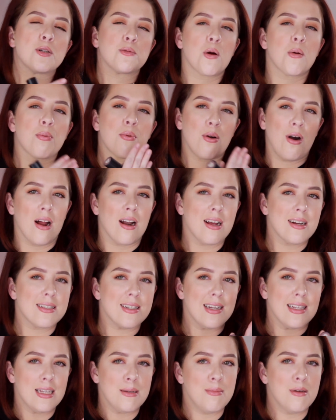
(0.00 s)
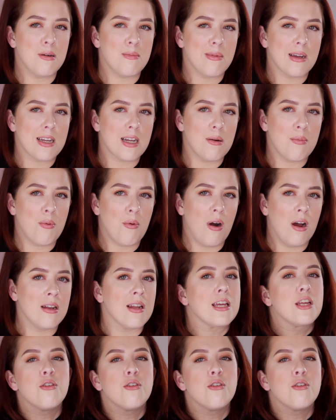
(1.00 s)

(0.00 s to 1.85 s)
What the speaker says: much more product in the Milk Makeup one.